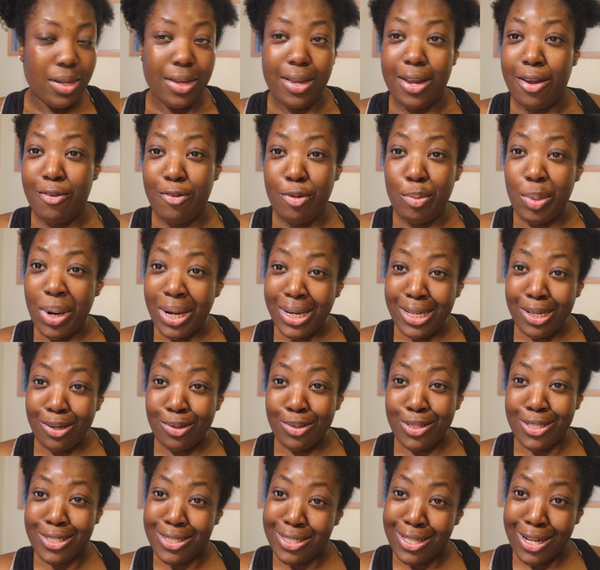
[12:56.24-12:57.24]
everybody
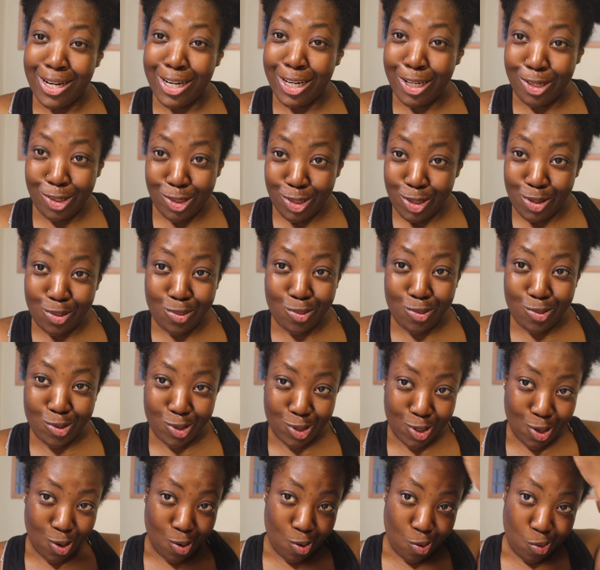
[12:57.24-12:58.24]
else is studying too.
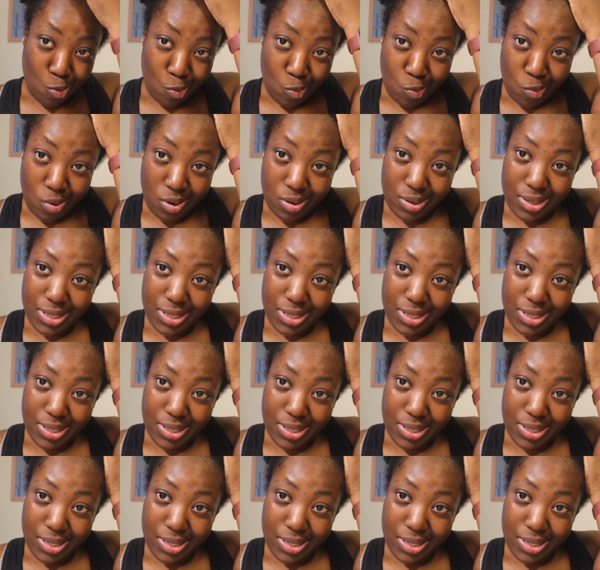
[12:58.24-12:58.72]
So,